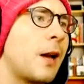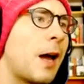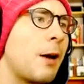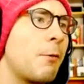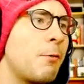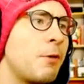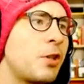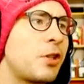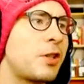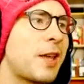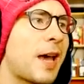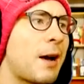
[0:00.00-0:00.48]
I
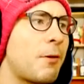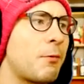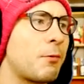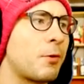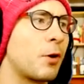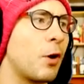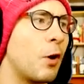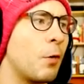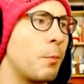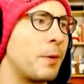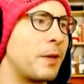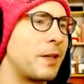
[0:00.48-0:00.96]
wish that
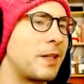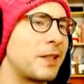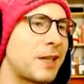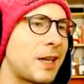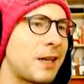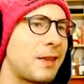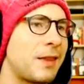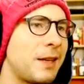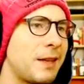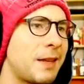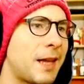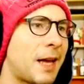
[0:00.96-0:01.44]
were open, because
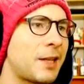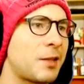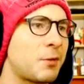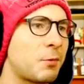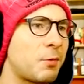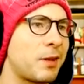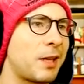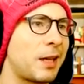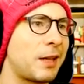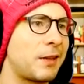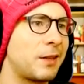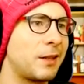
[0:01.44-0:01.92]
I think that's
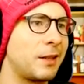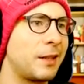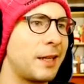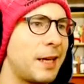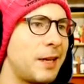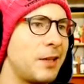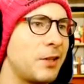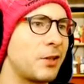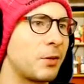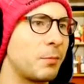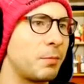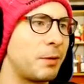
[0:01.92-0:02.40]
where, like, the
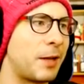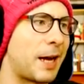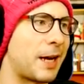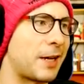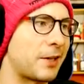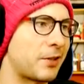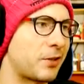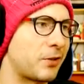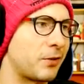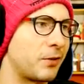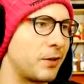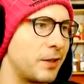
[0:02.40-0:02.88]
laser
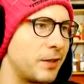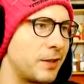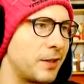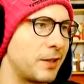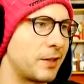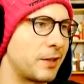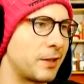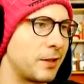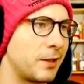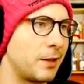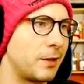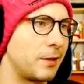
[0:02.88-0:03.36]
blaster is,
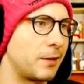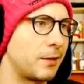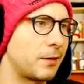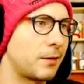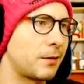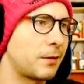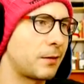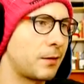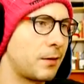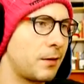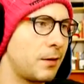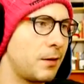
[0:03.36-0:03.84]
isn't it?
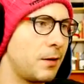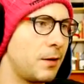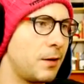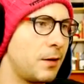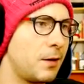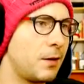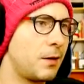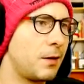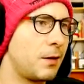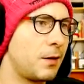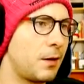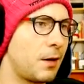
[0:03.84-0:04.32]

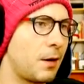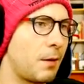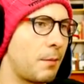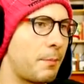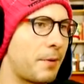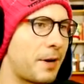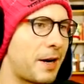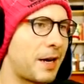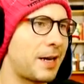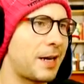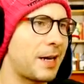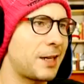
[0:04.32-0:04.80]

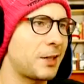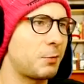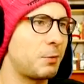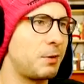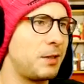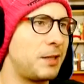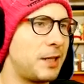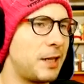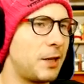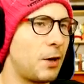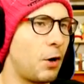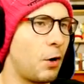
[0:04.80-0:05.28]
But I guess
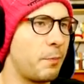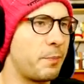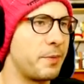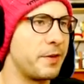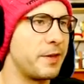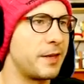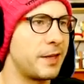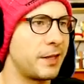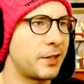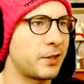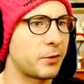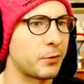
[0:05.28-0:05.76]
we did
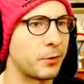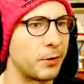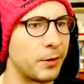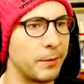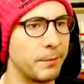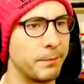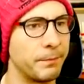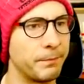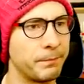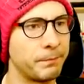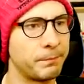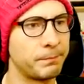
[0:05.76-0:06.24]
open this
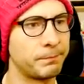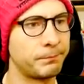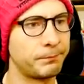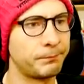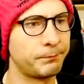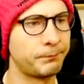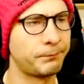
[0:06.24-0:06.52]
room.